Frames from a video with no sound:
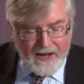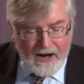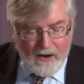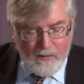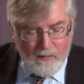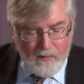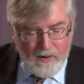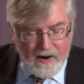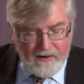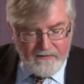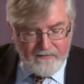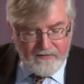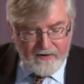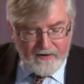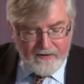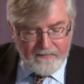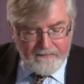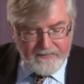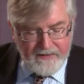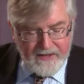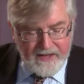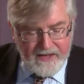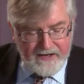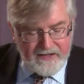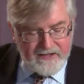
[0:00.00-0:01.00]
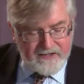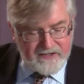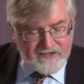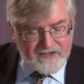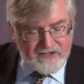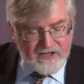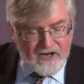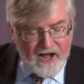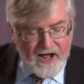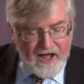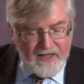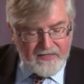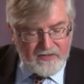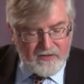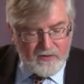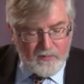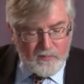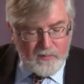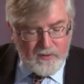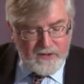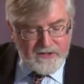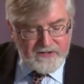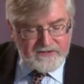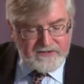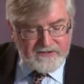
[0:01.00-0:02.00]
However, it is not
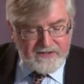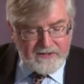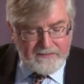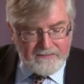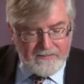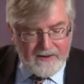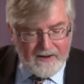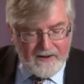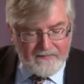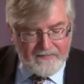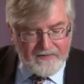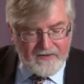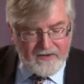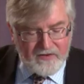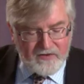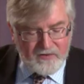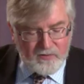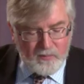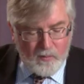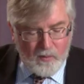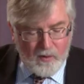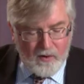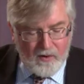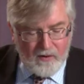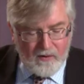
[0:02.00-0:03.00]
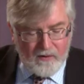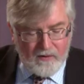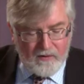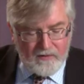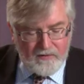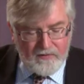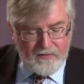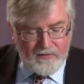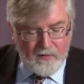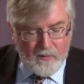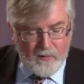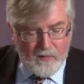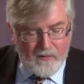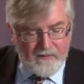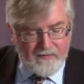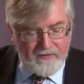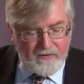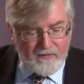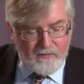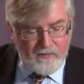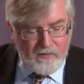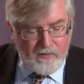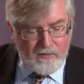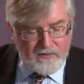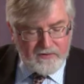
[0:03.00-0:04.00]
the wisdom of this world, nor
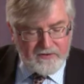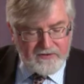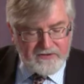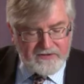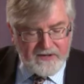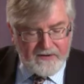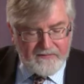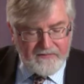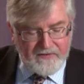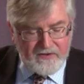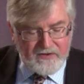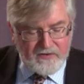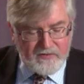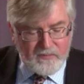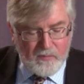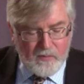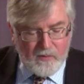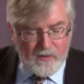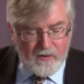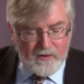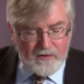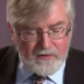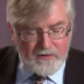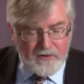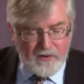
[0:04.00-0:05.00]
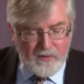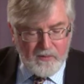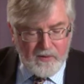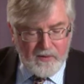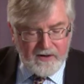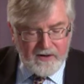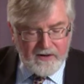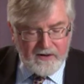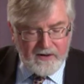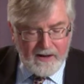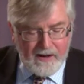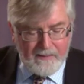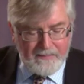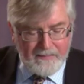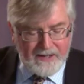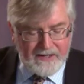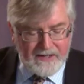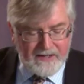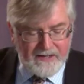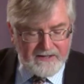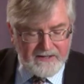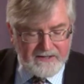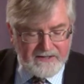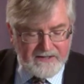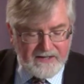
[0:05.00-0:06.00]
the rulers of this world who are
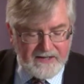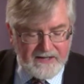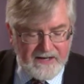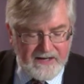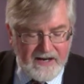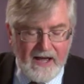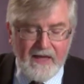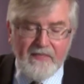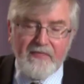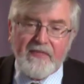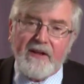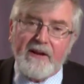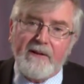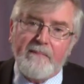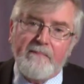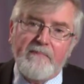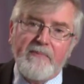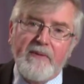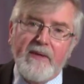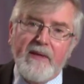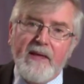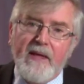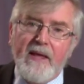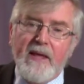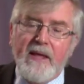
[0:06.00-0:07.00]
coming to nothing.